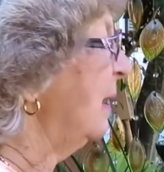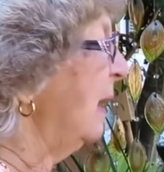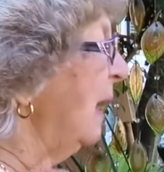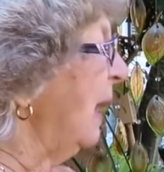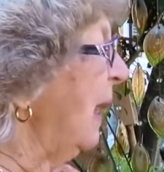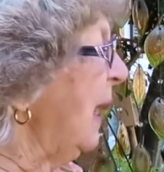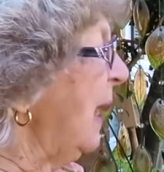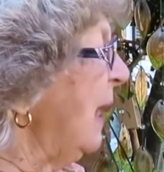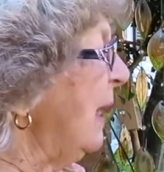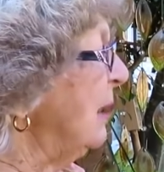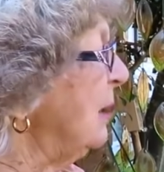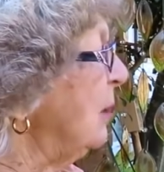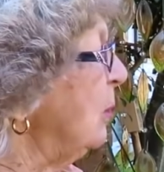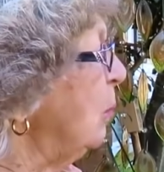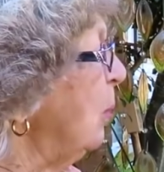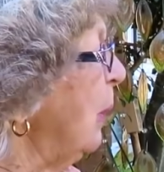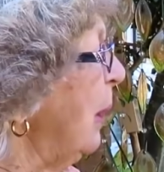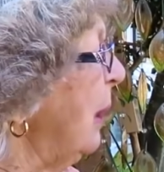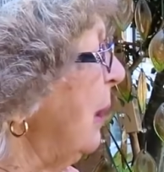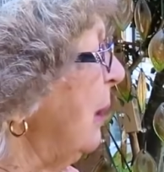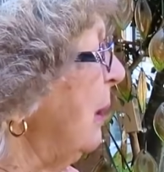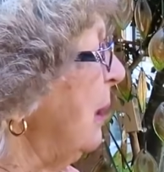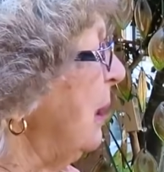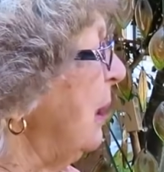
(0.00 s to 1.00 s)
had to
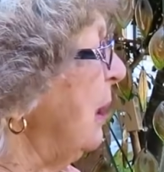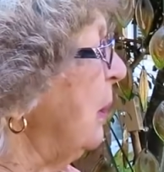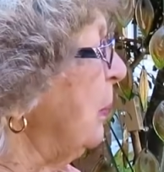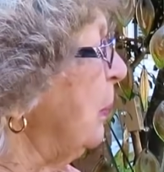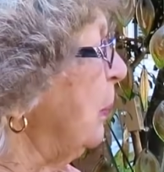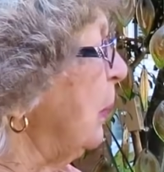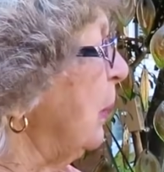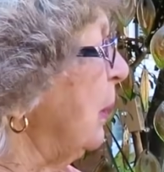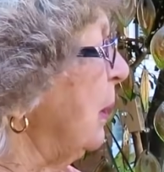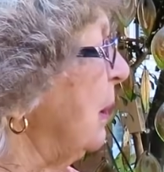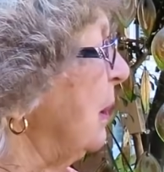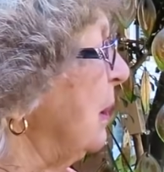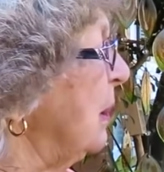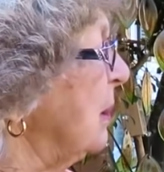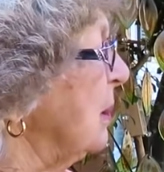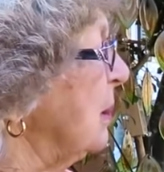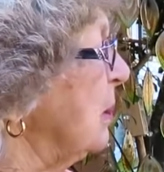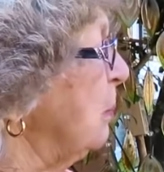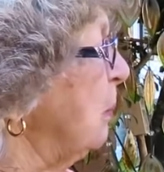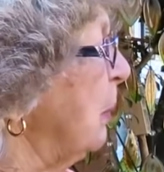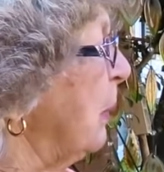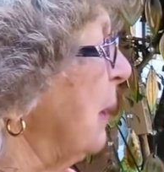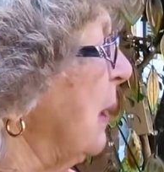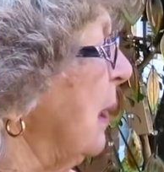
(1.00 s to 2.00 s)
wear earplugs
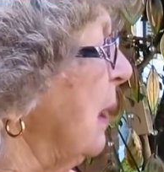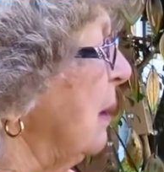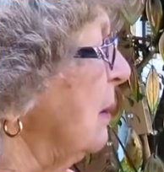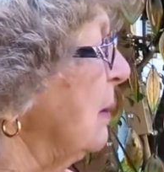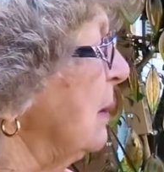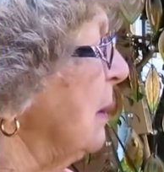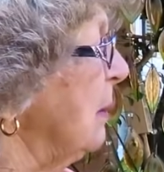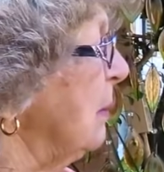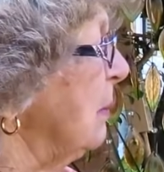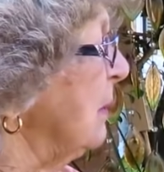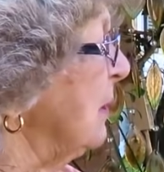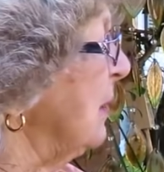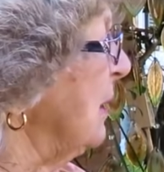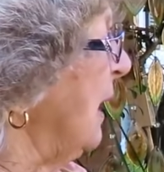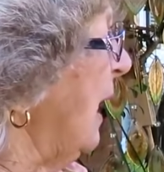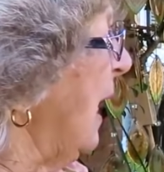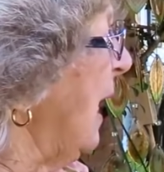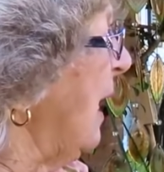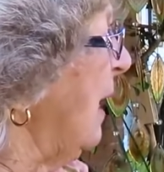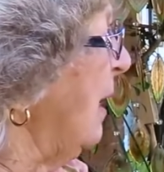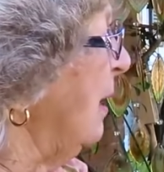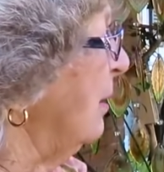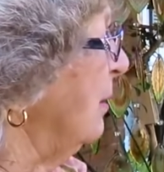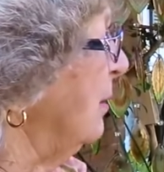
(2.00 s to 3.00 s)
because it was
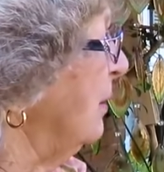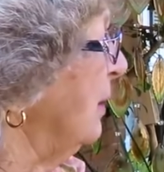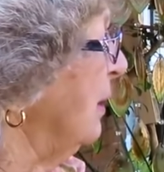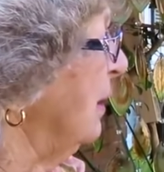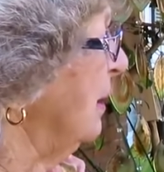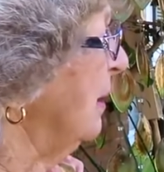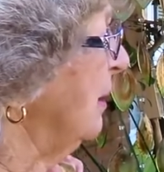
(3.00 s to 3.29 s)
loud